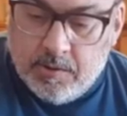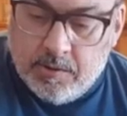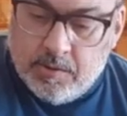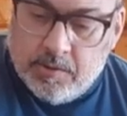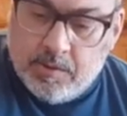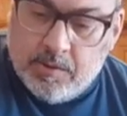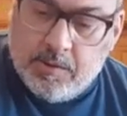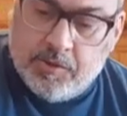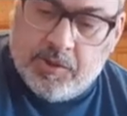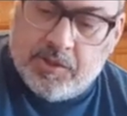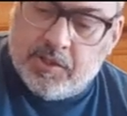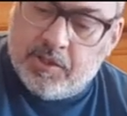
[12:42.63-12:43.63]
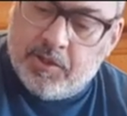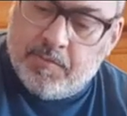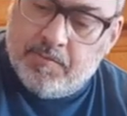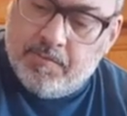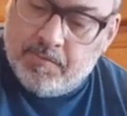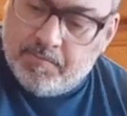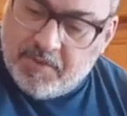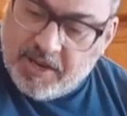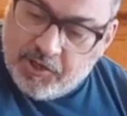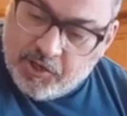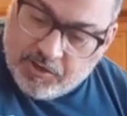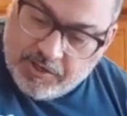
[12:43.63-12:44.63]
And just a good
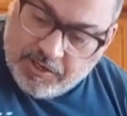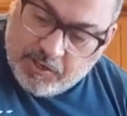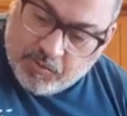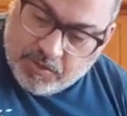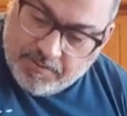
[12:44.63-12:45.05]
pinch on each one.